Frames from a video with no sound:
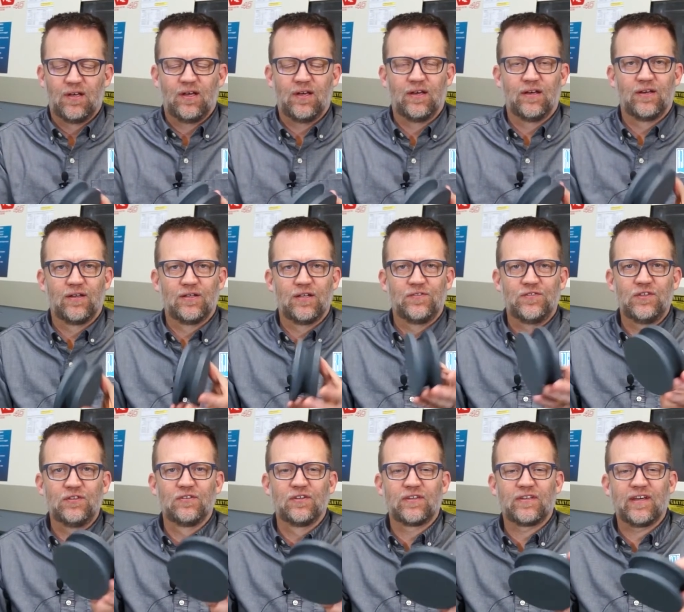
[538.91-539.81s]
And if
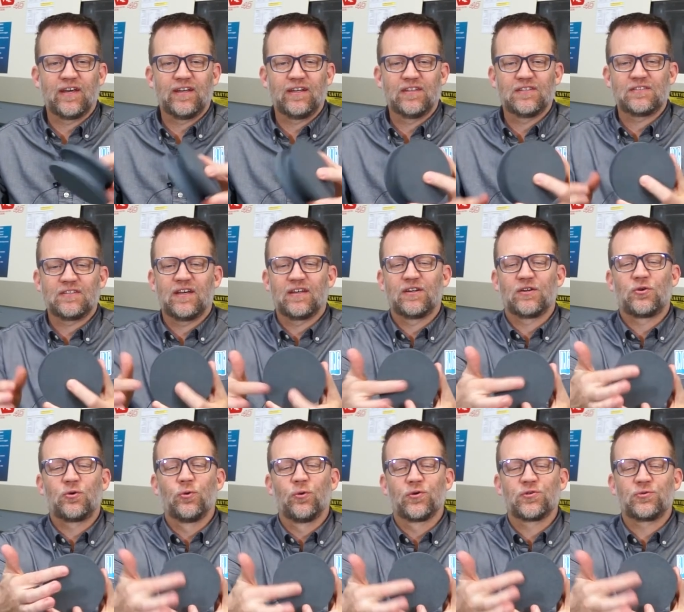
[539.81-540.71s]
you look at it, it's got a
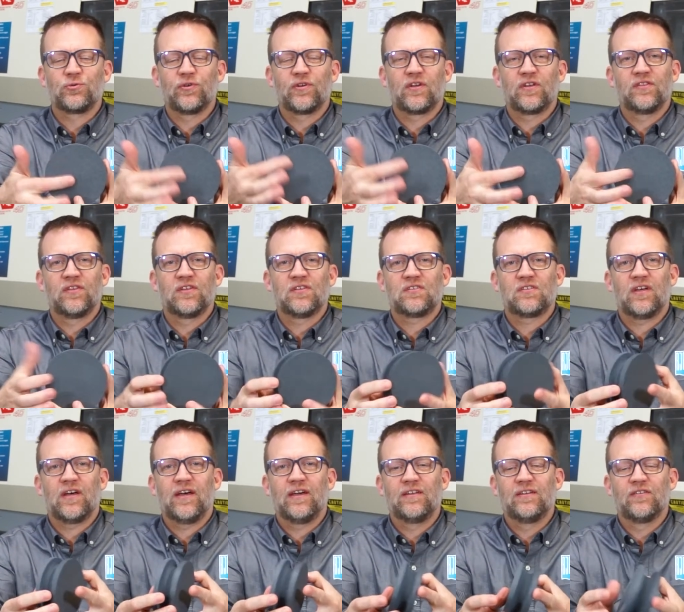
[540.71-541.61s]
coarse grit on this
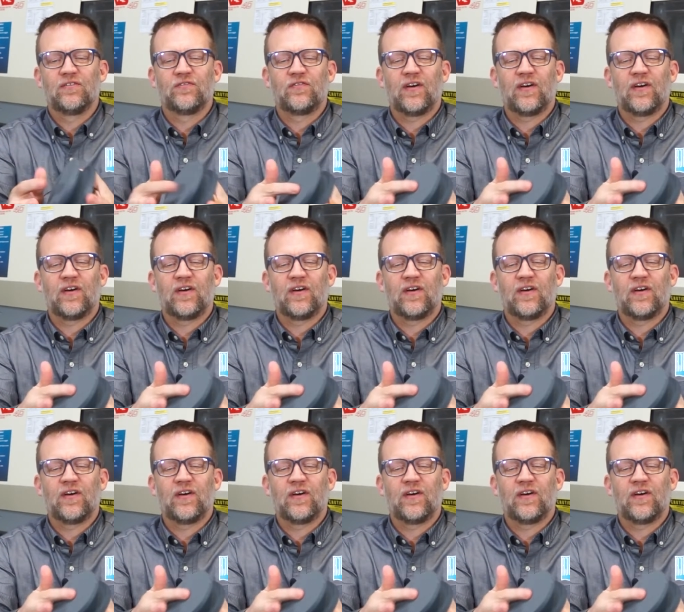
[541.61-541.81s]
side and a